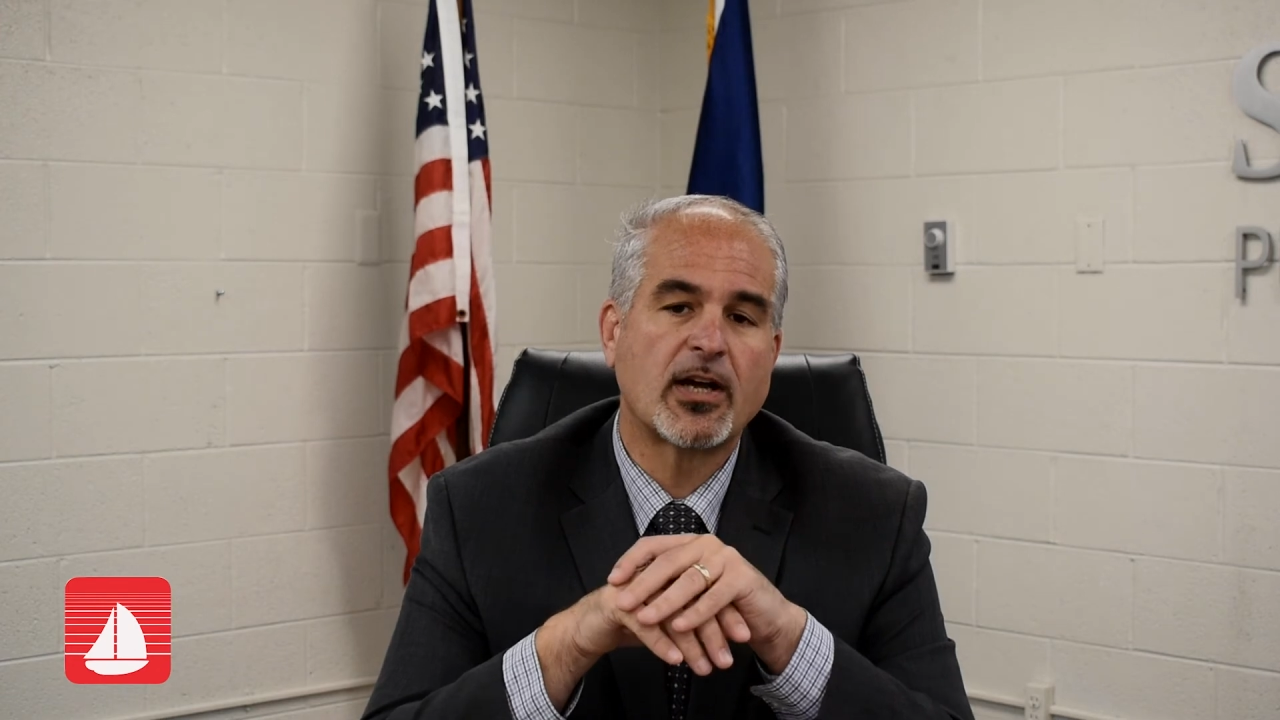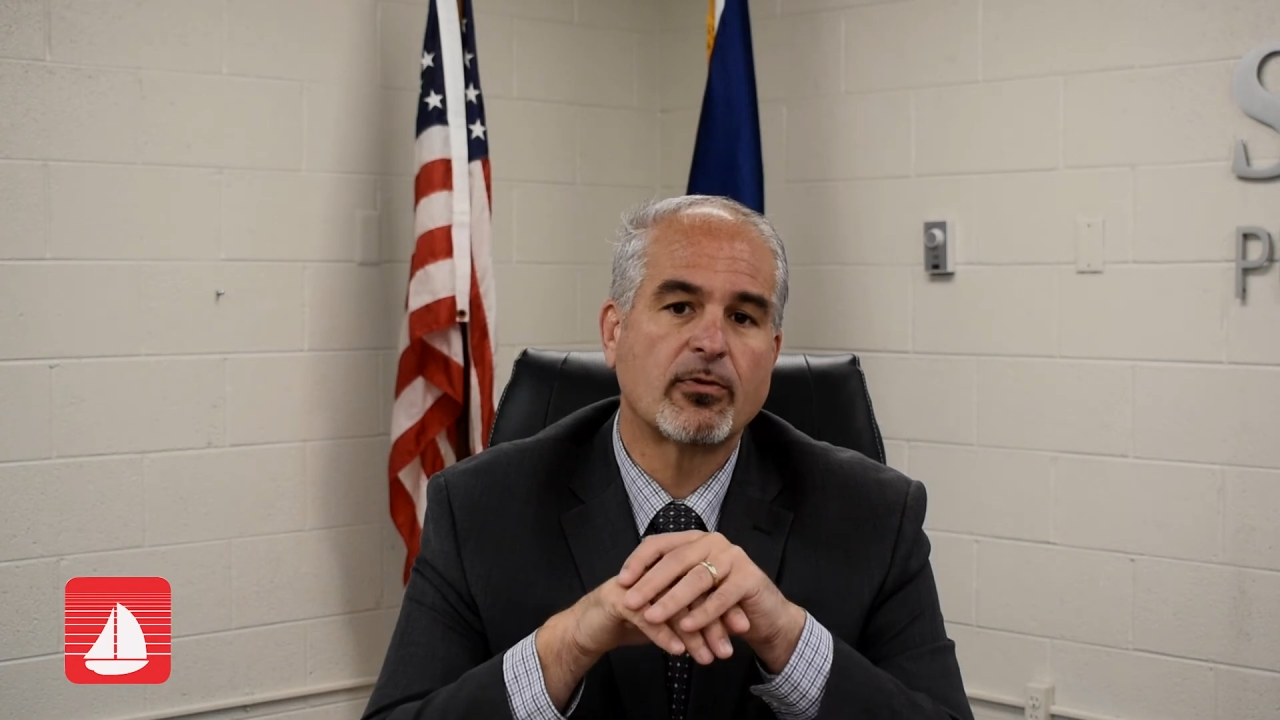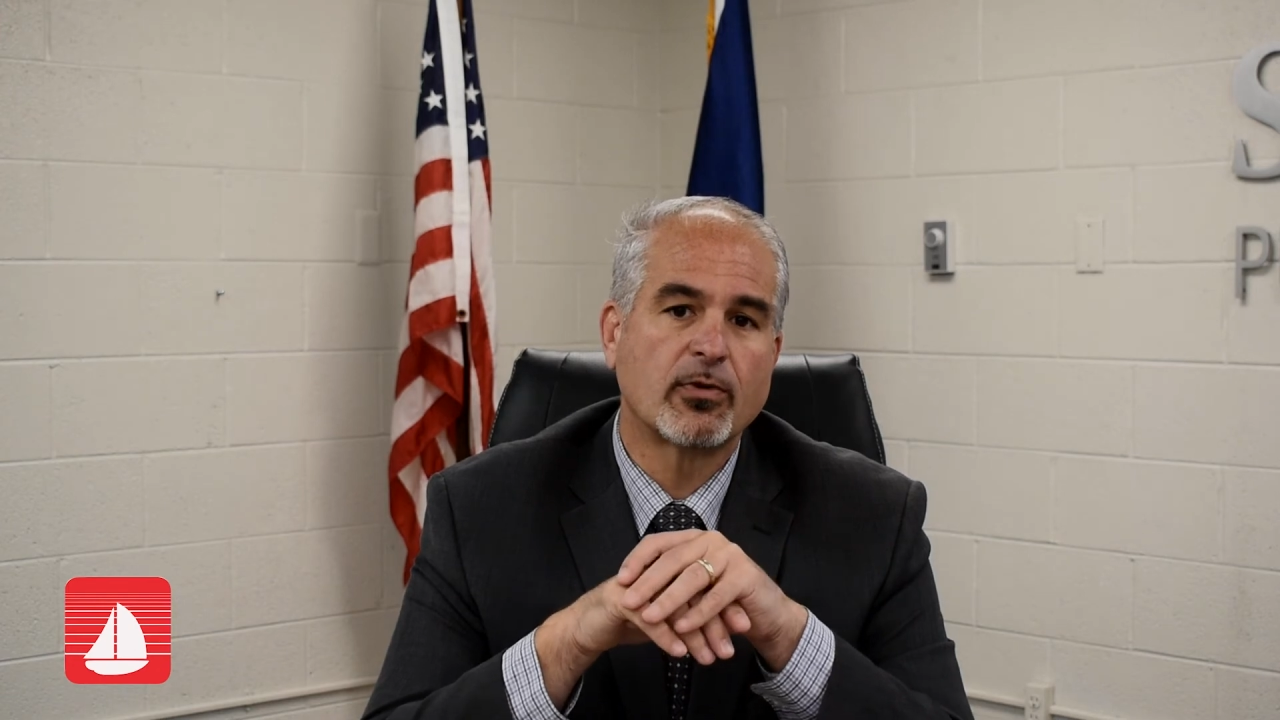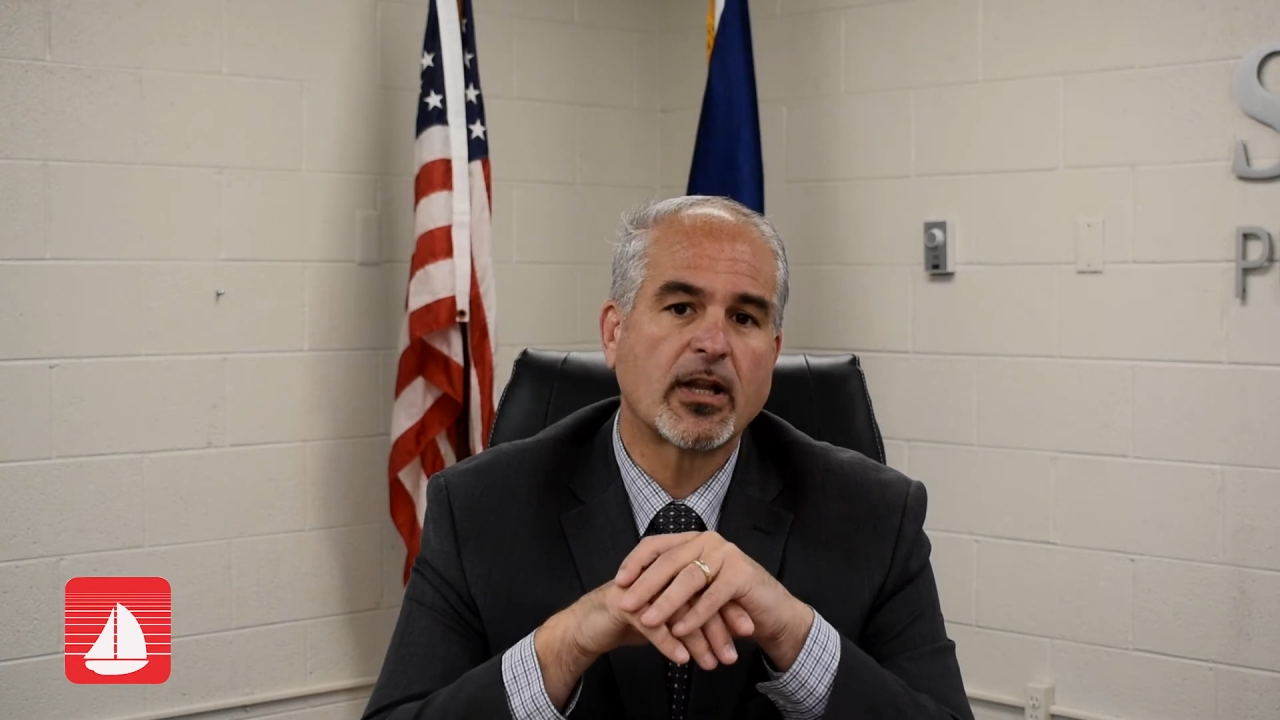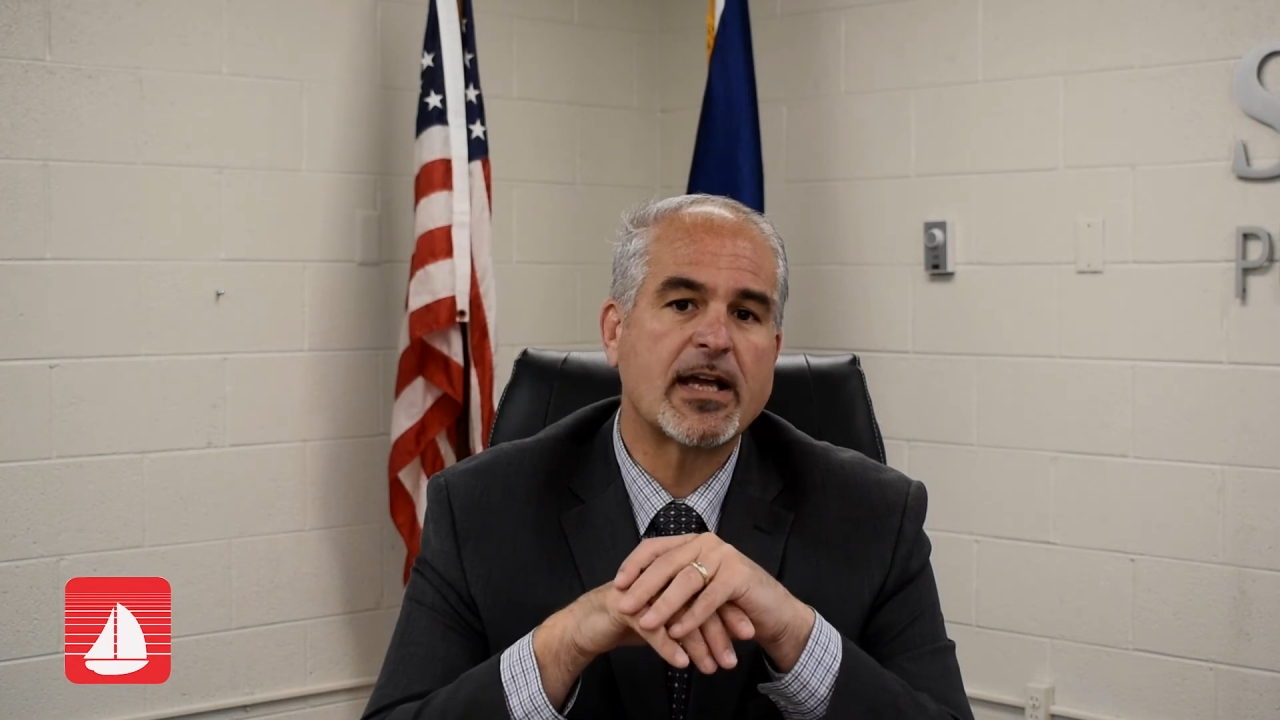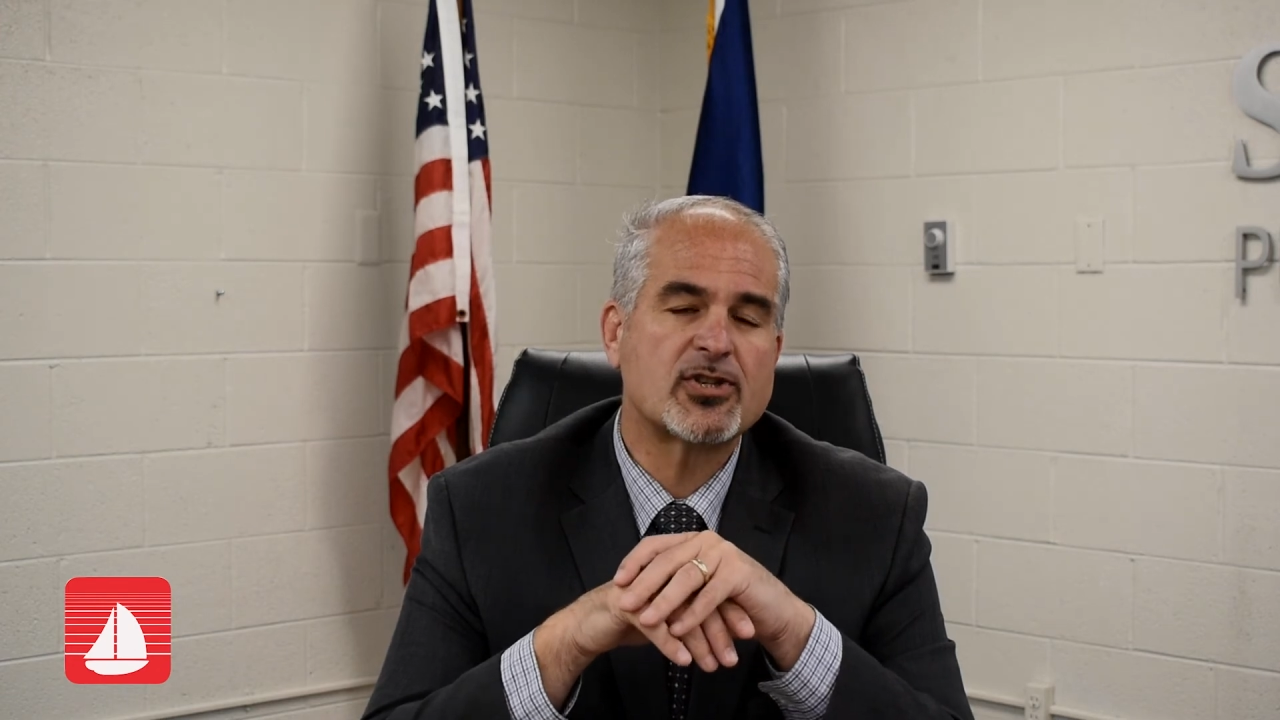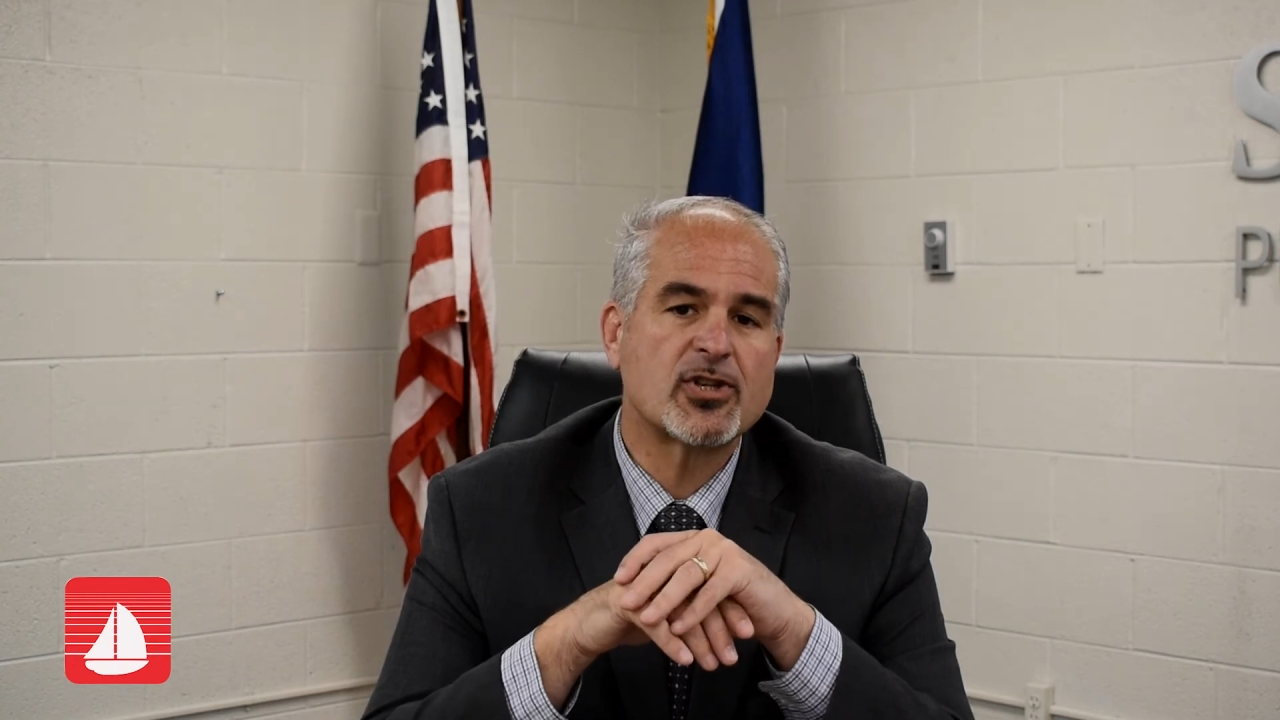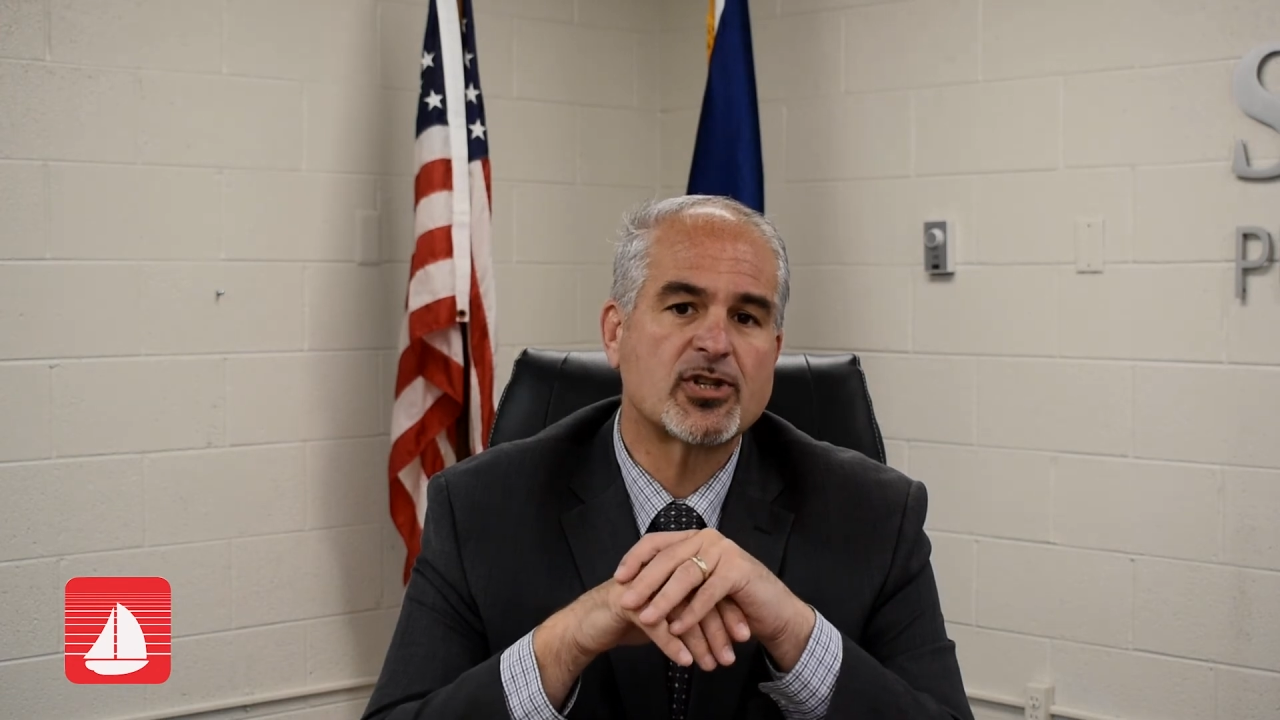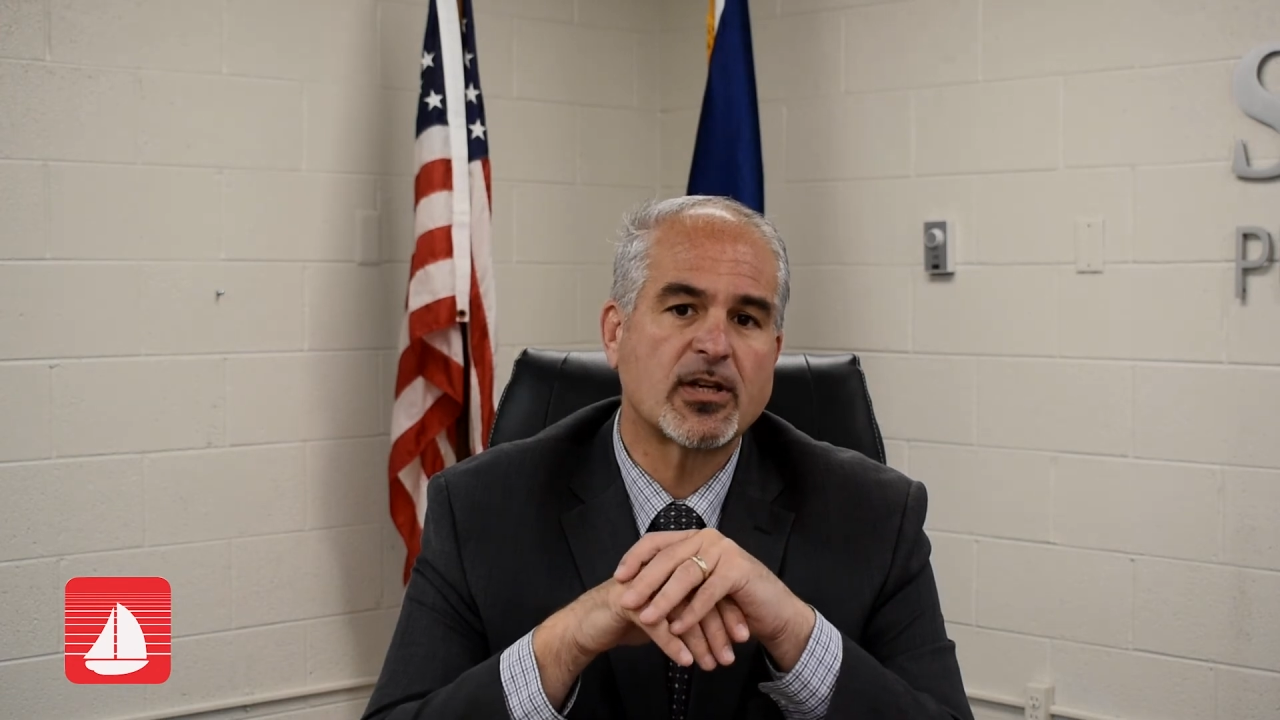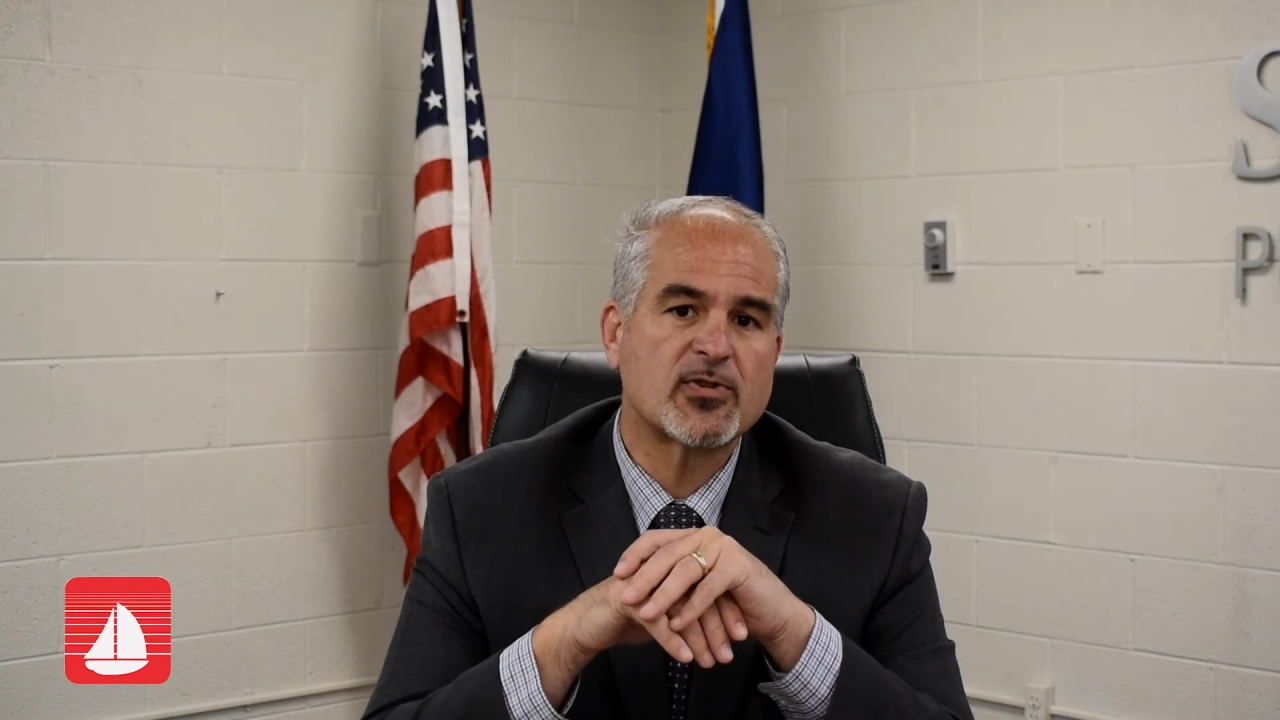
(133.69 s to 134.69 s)
on the
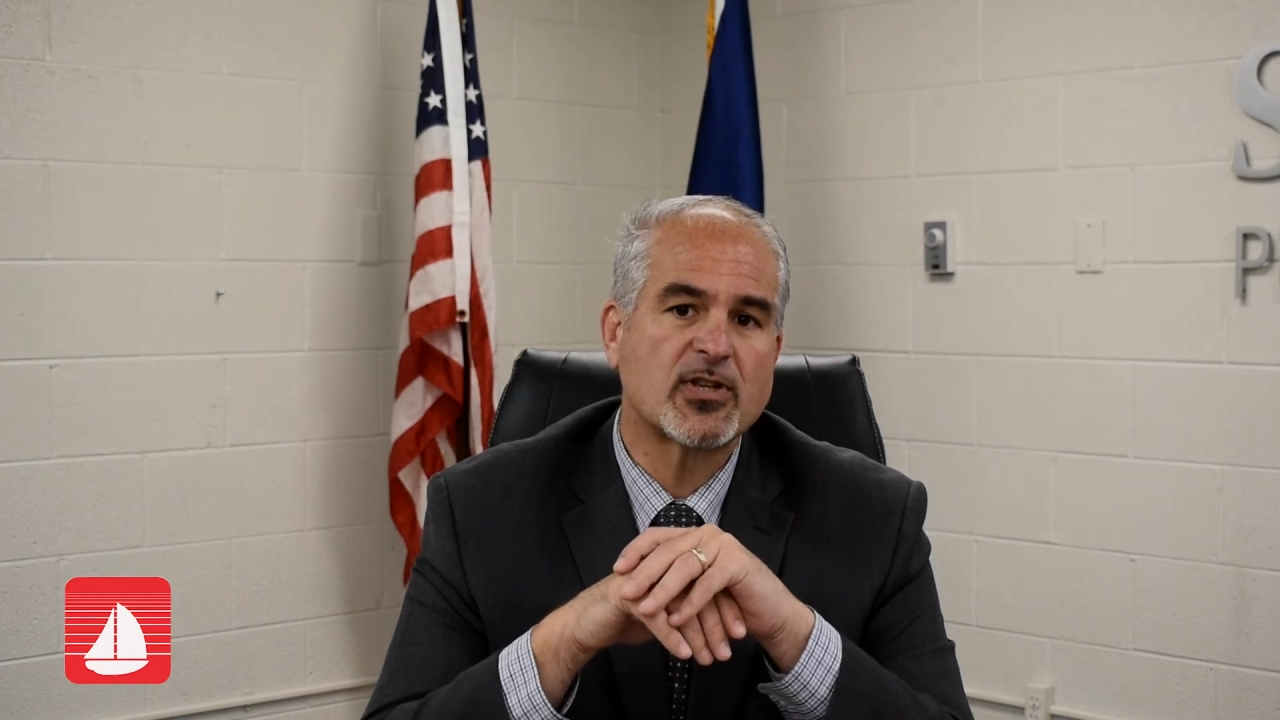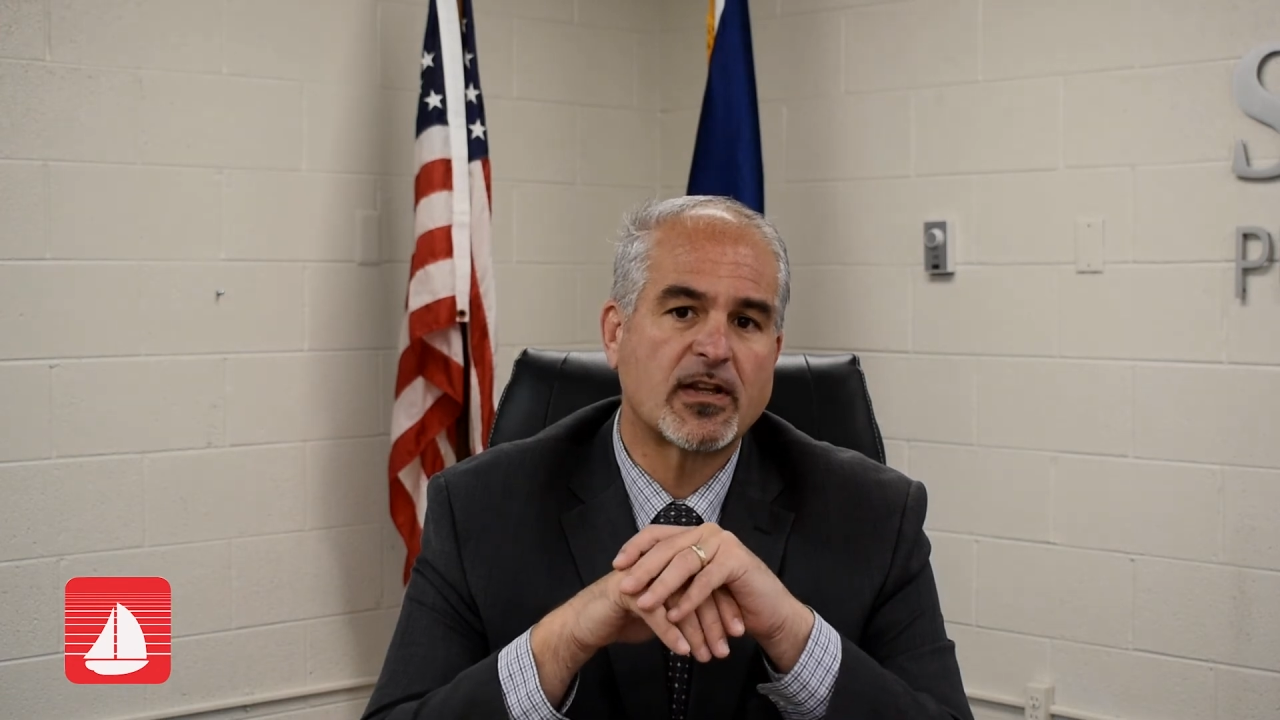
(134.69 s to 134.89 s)
relationships